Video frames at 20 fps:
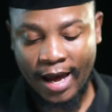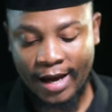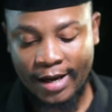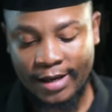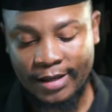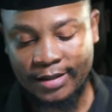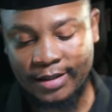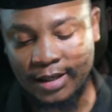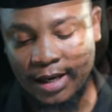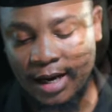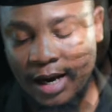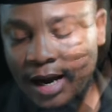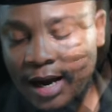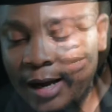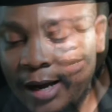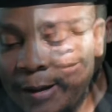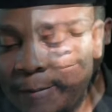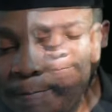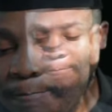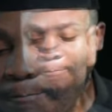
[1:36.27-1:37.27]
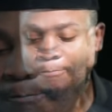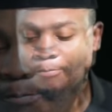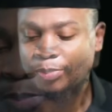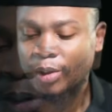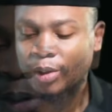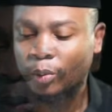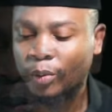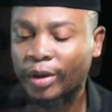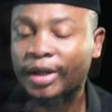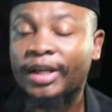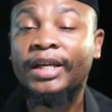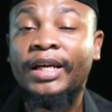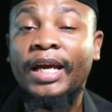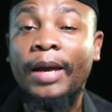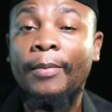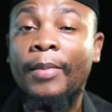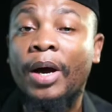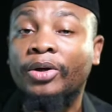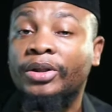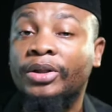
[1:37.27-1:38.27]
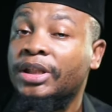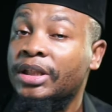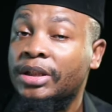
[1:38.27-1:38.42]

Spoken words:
And when he came out,